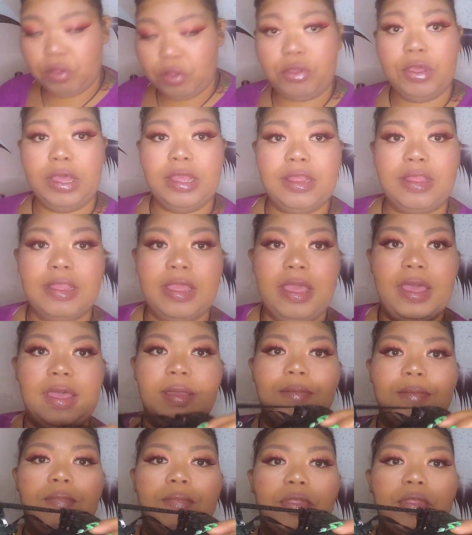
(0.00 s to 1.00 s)
you guys the
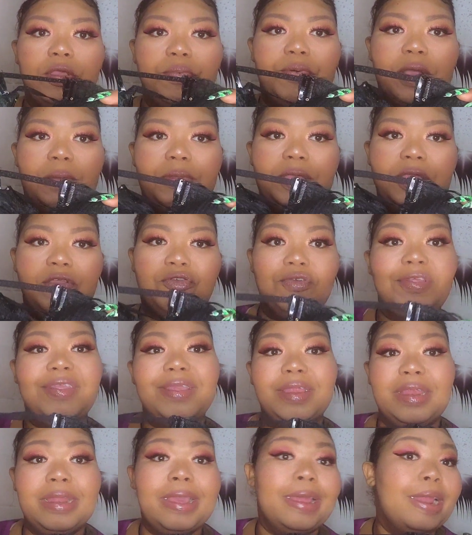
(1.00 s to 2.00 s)
cap. You're probably
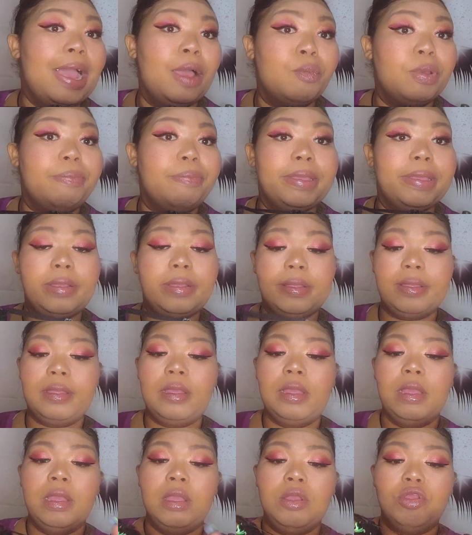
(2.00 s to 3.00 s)
interested in that, I would be.
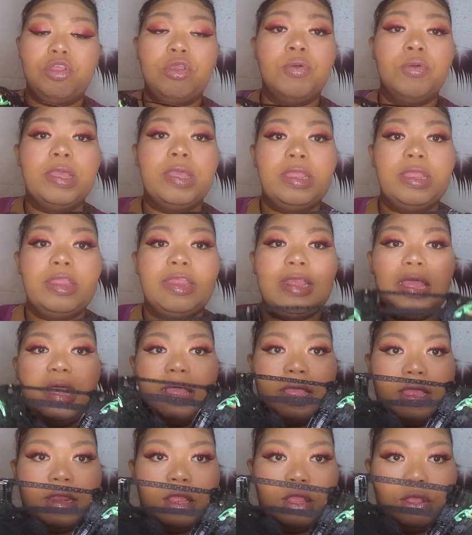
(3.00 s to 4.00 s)
So
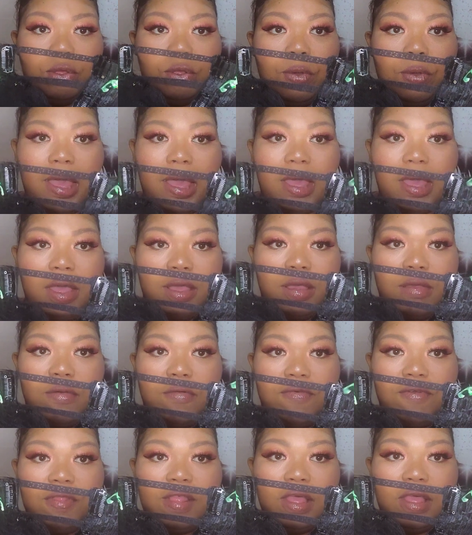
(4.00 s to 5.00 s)
inside, you
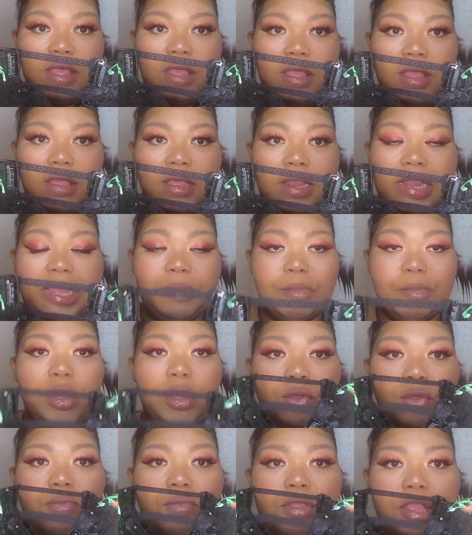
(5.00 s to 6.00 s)
have the clamp
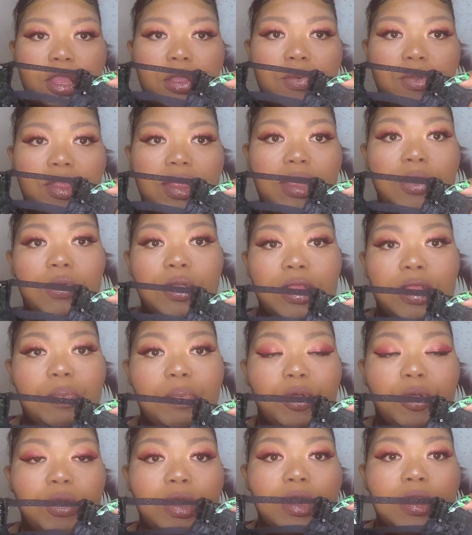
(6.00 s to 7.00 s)
combs that you would see on
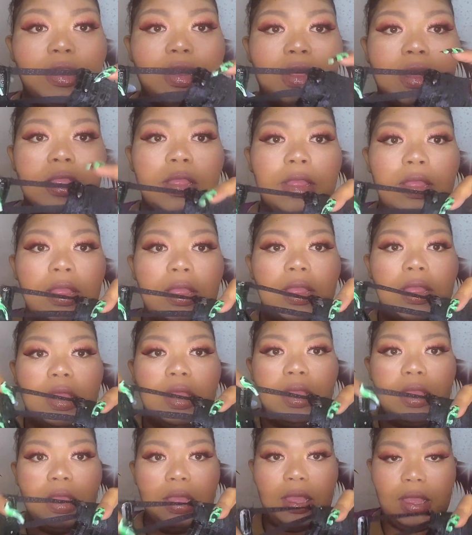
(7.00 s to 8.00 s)
clip-ons.
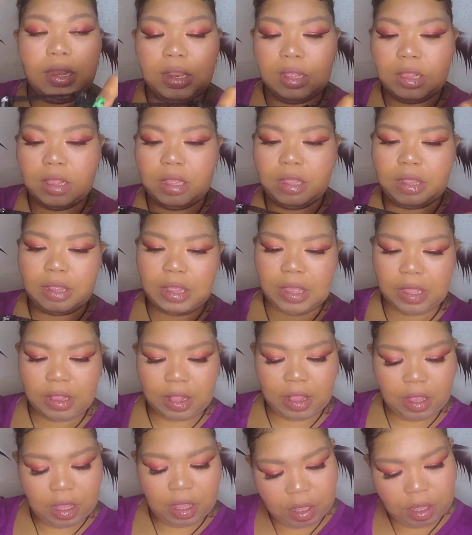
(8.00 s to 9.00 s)
And it looks like
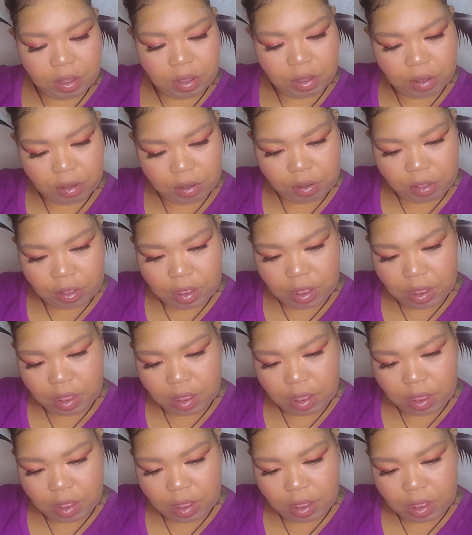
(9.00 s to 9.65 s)
there's